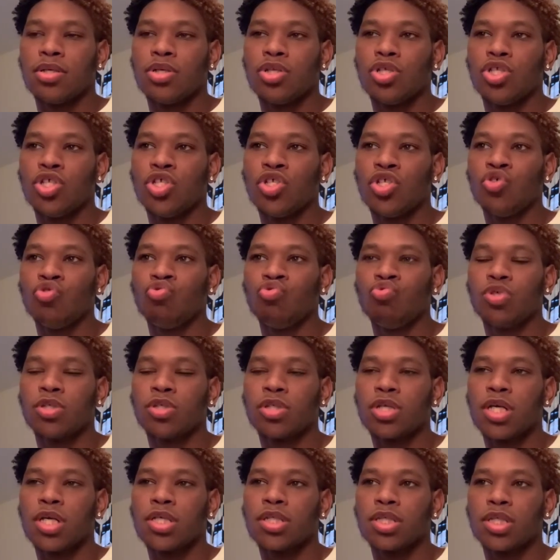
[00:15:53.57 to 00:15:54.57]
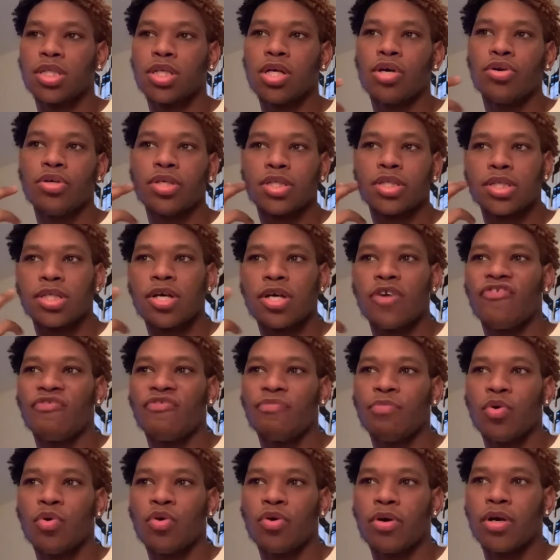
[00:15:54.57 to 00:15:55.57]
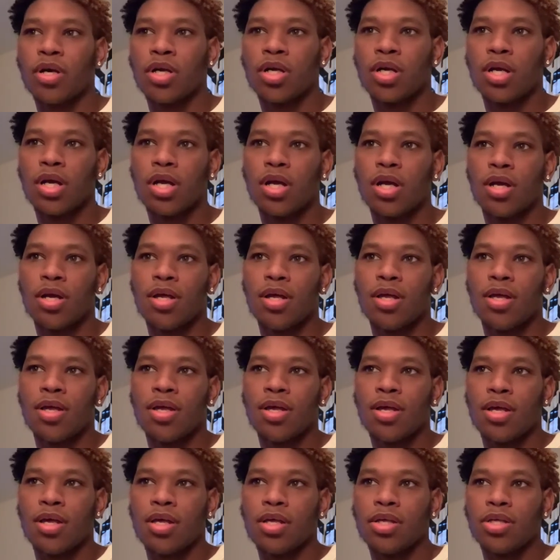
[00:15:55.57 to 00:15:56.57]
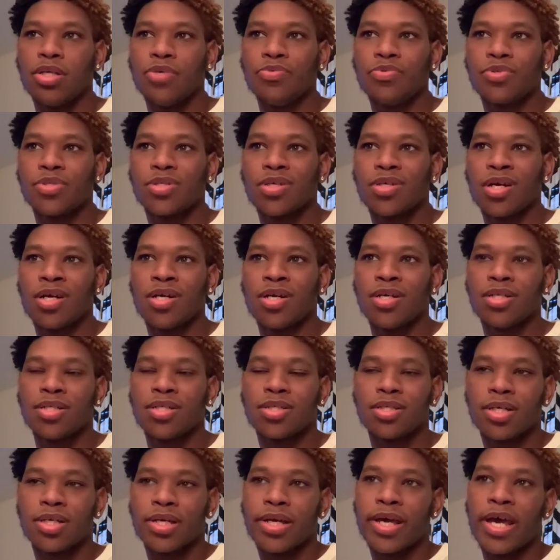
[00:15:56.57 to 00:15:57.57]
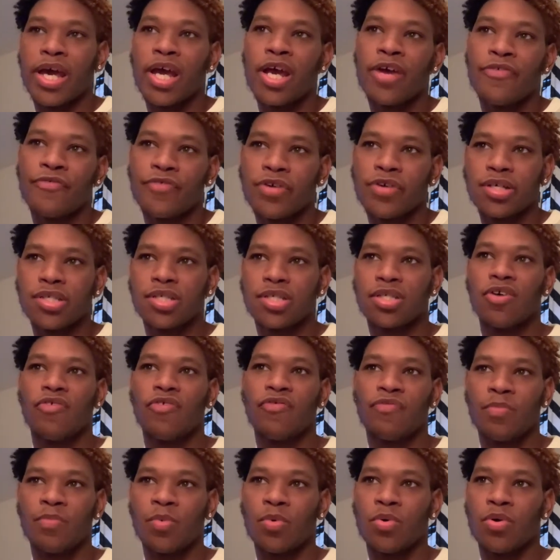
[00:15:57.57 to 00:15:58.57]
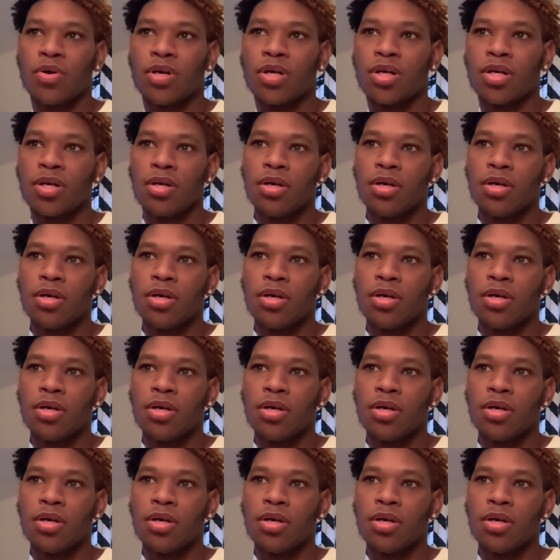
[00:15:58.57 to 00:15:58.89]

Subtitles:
You will start to know yourself more. You will start to care for yourself more.